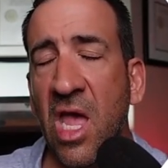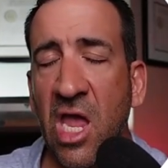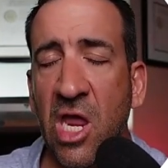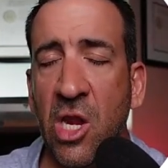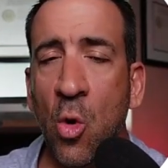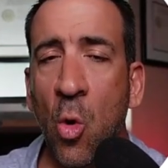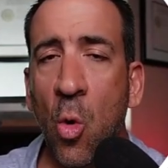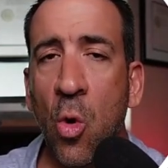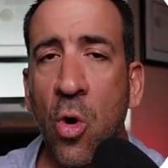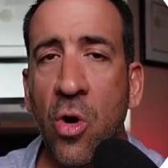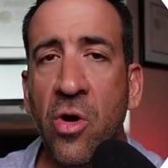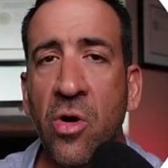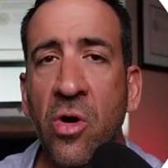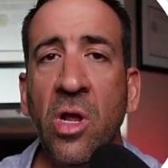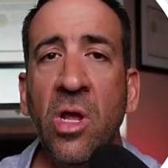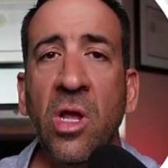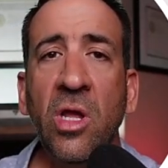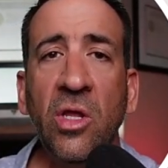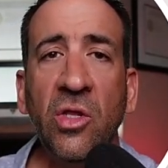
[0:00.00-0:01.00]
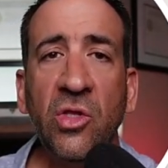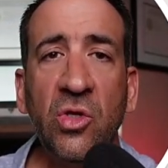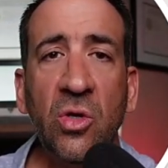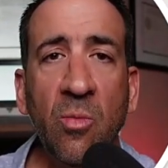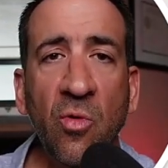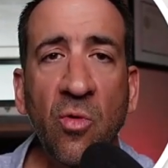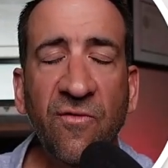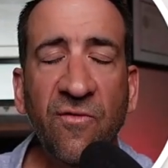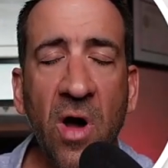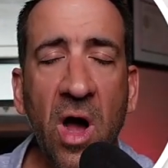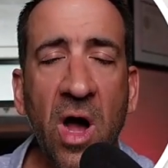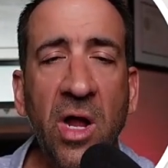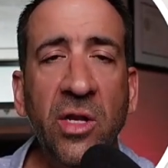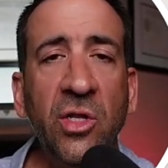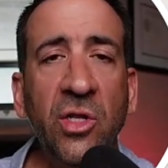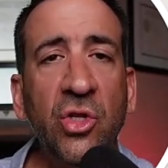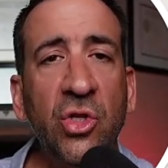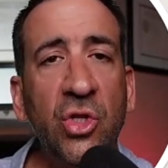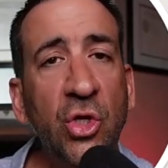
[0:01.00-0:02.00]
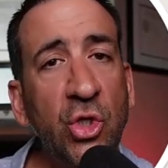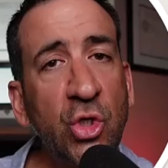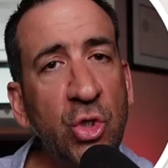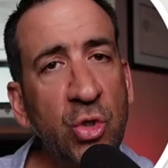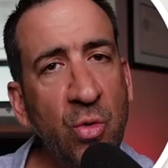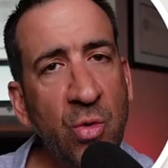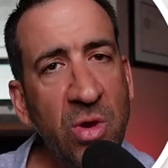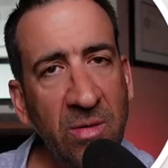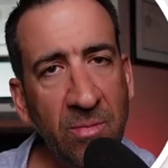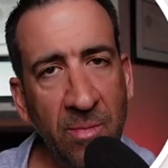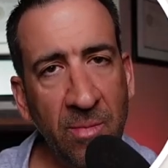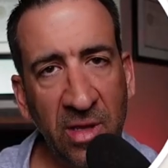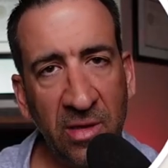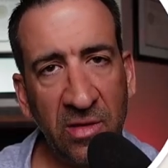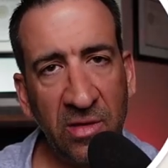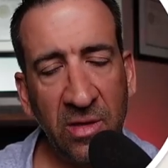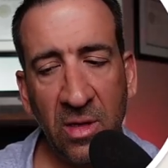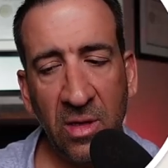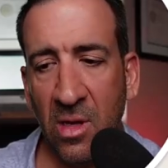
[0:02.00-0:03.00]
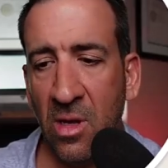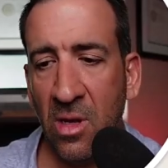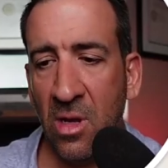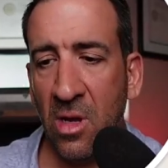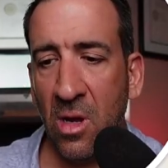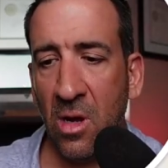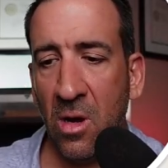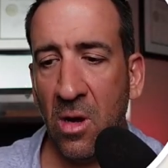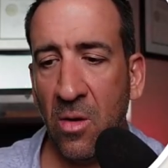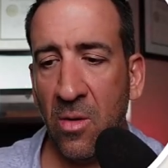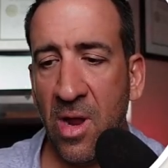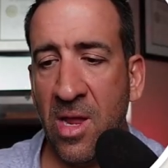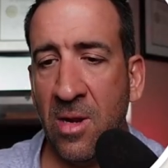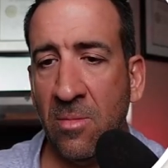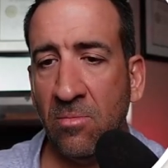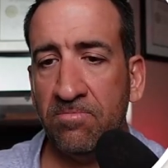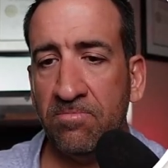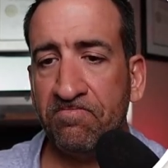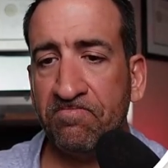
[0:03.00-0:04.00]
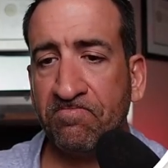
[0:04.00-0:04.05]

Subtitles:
in order to move on to treatment. All right?